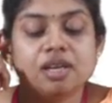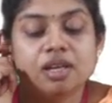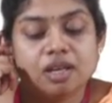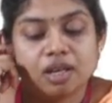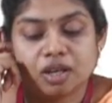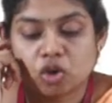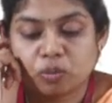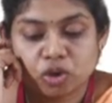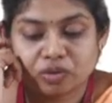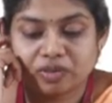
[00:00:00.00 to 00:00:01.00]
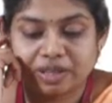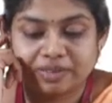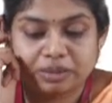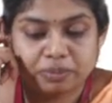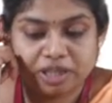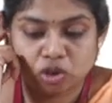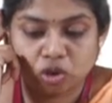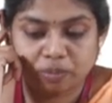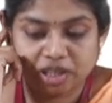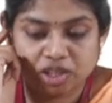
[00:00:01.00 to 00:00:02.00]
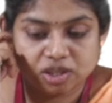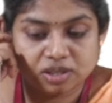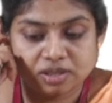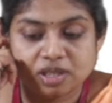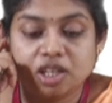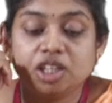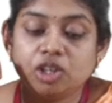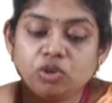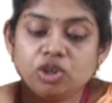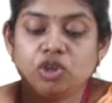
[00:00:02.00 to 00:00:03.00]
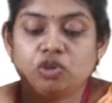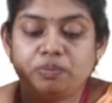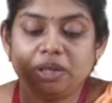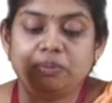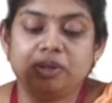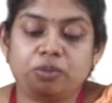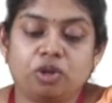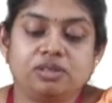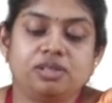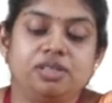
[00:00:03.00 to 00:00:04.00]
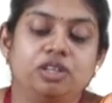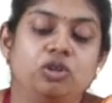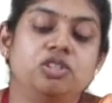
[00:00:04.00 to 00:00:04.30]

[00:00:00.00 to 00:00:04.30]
a compound of development and operations, union of people, process, technology.